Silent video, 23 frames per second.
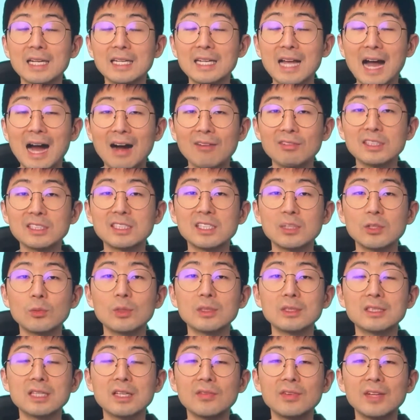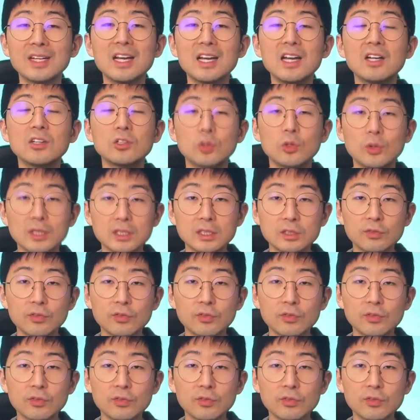He obviously was living to his